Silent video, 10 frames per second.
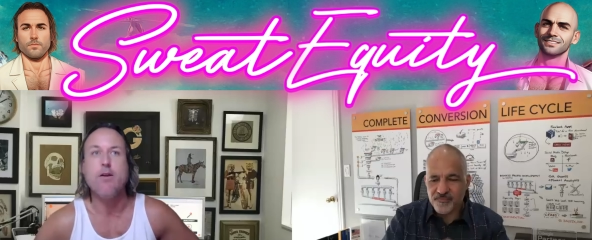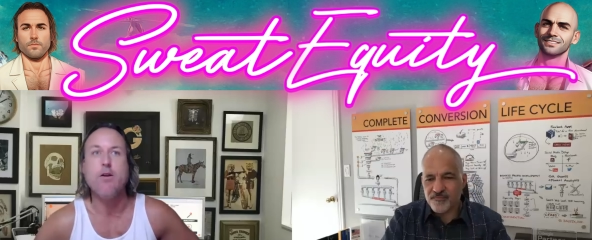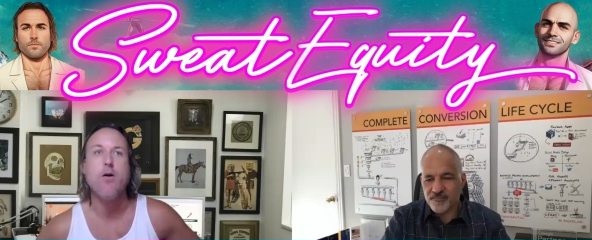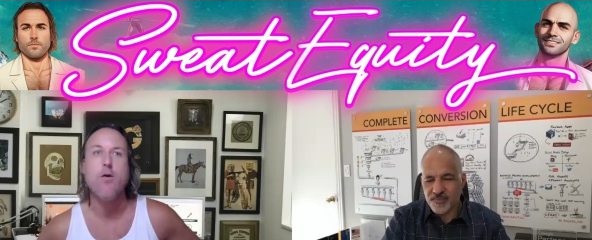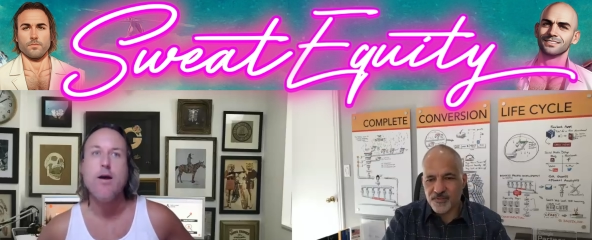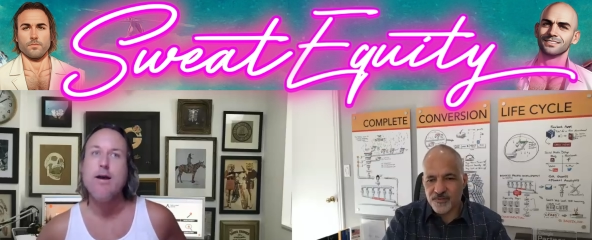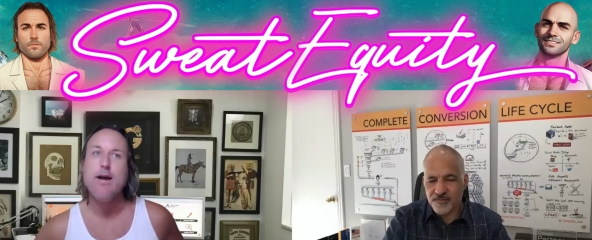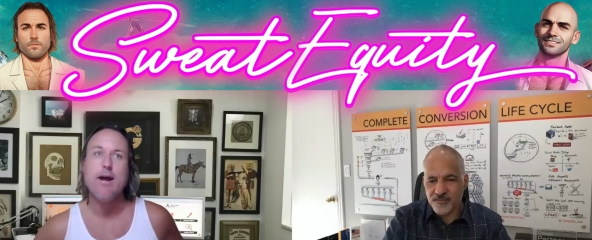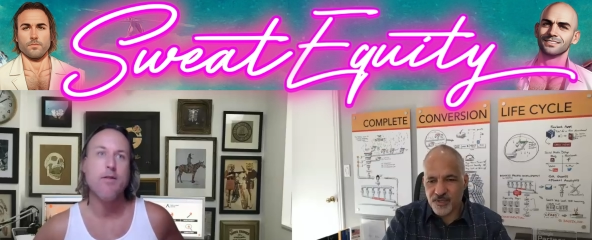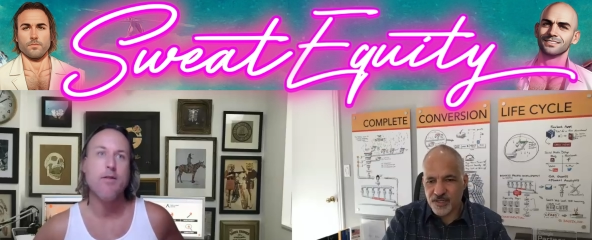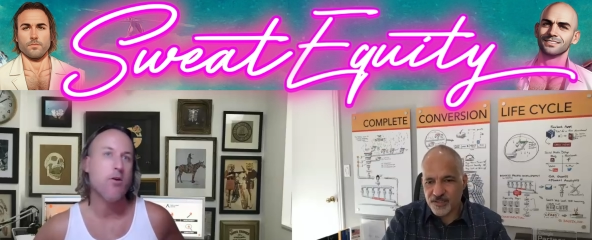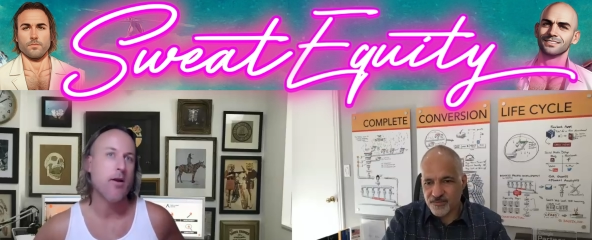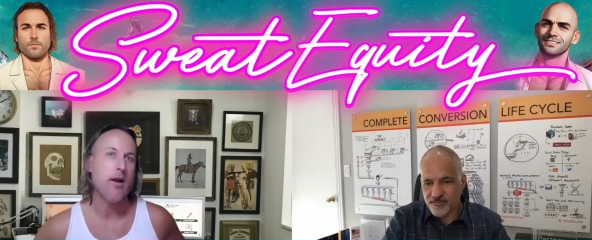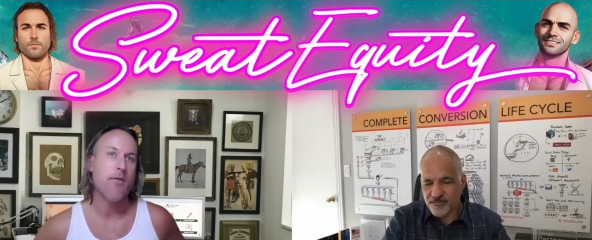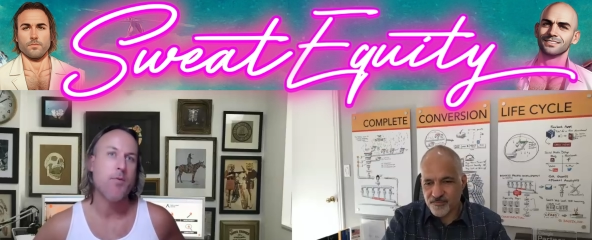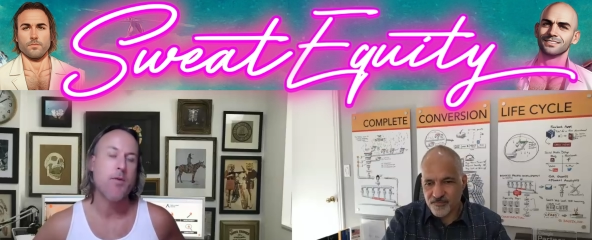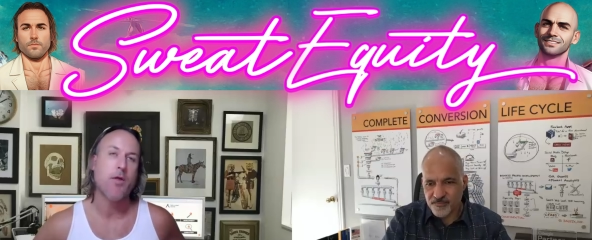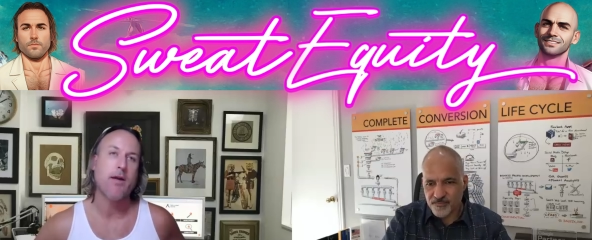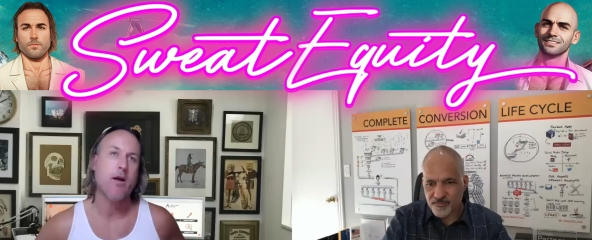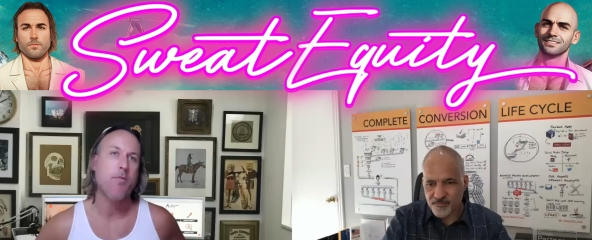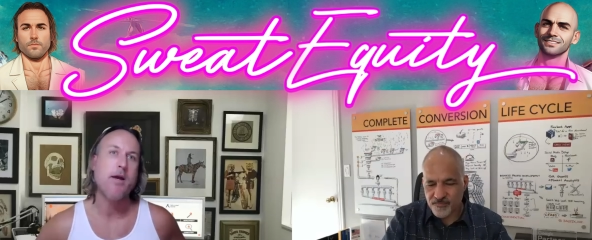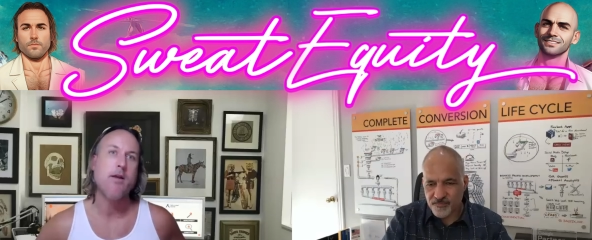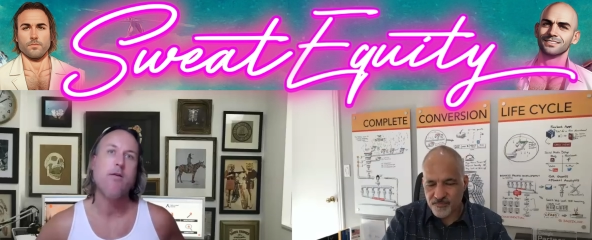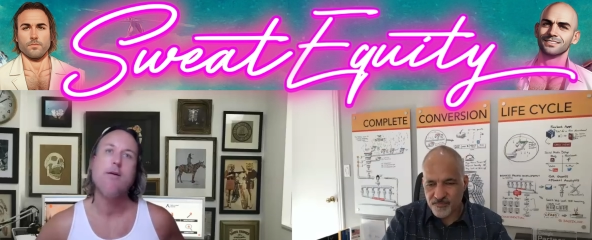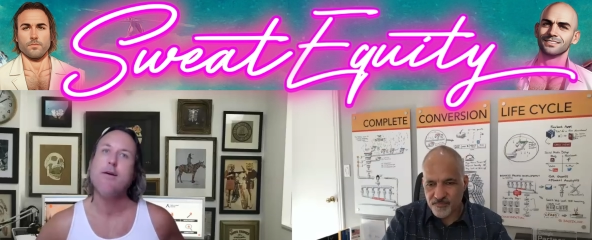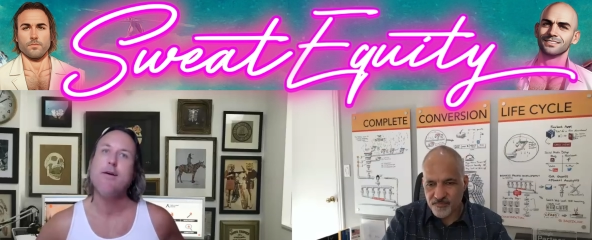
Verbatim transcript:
Speaker 1: You know, and then right. you're going to have people that come in